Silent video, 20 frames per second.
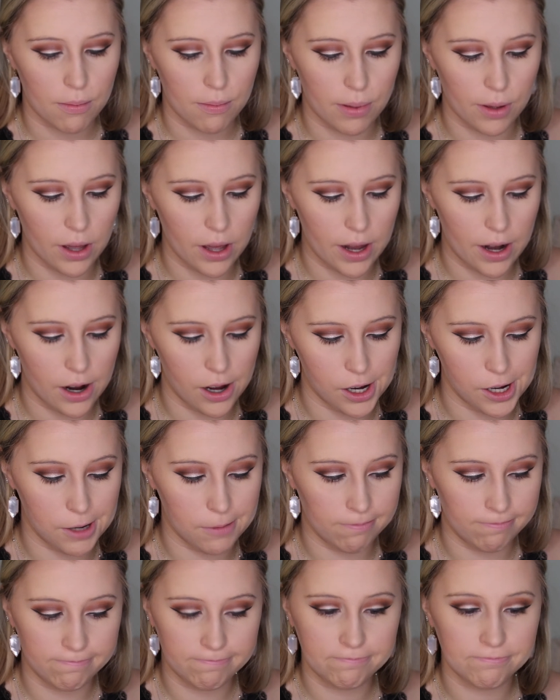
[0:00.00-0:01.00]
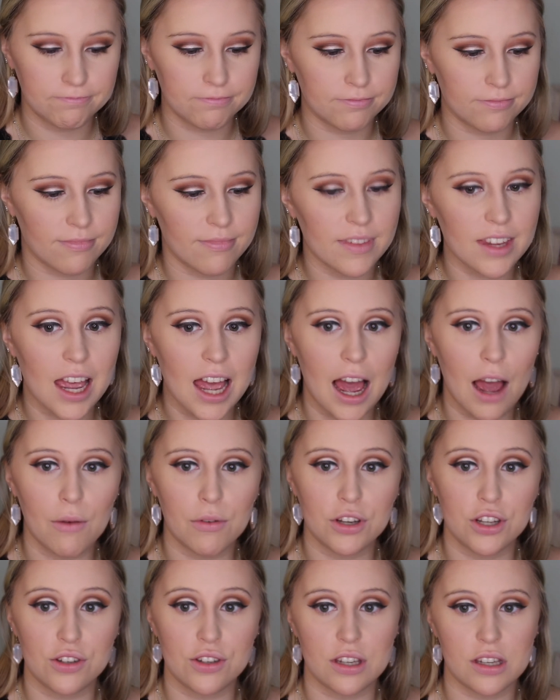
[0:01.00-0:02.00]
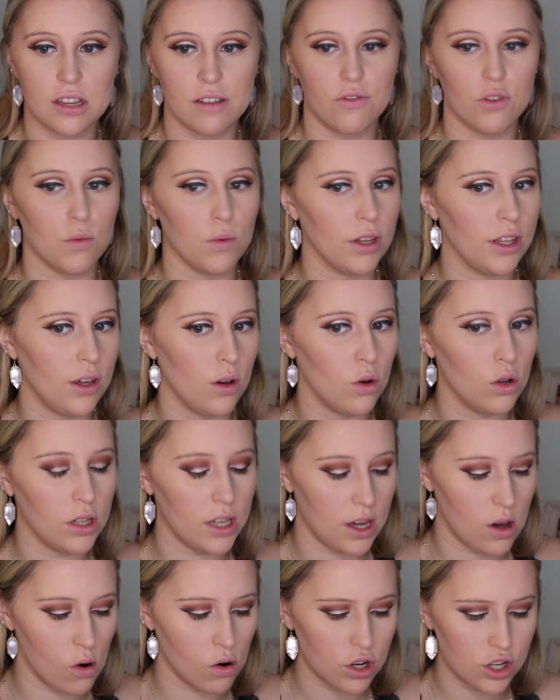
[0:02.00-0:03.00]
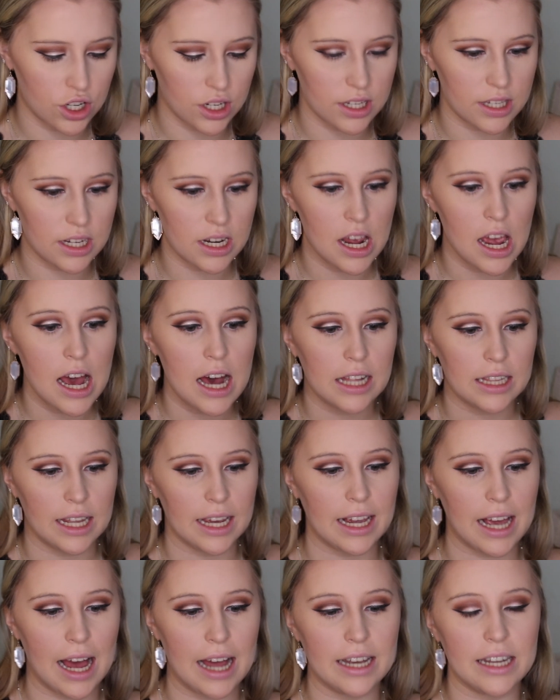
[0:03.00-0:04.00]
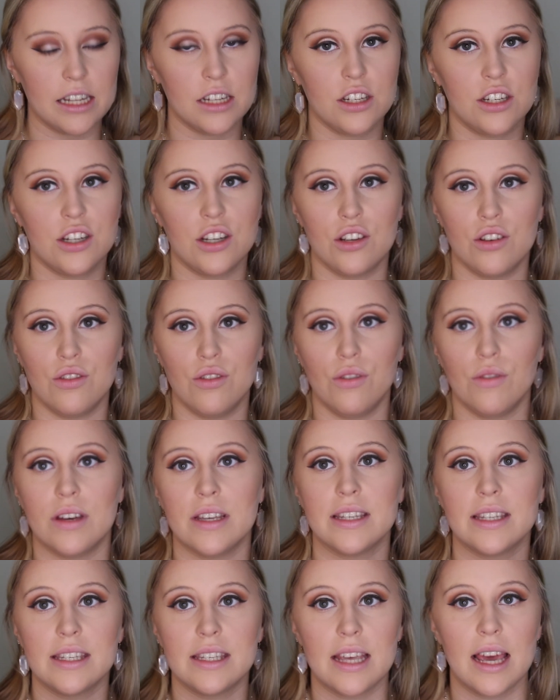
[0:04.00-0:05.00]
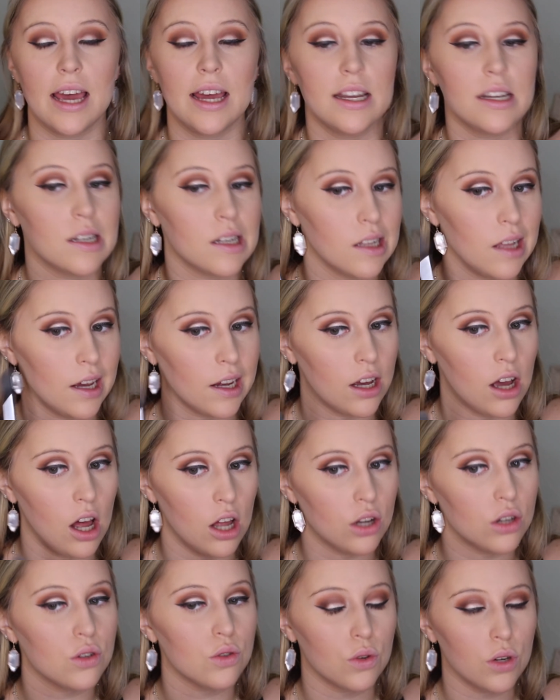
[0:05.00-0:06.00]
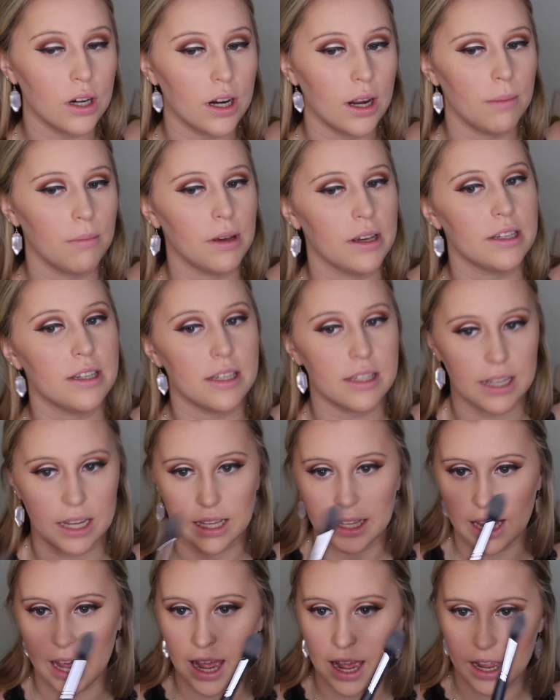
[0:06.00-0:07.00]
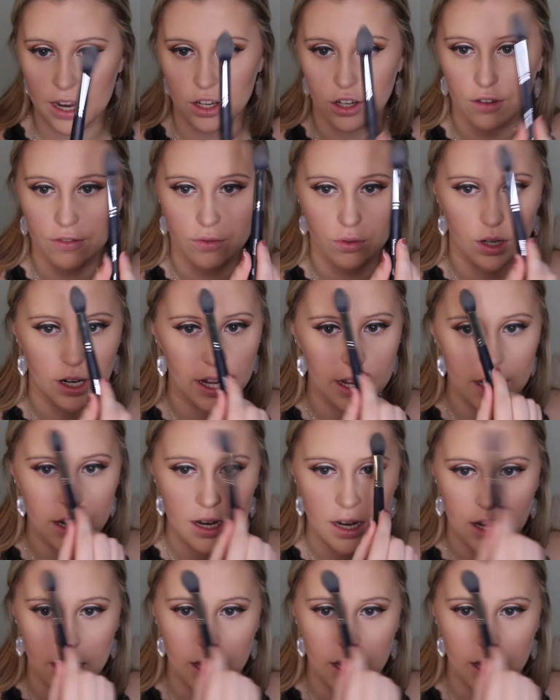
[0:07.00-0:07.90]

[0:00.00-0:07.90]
But I would use this if you're really oily, or just like I did to set like contour and places like that in your forehead.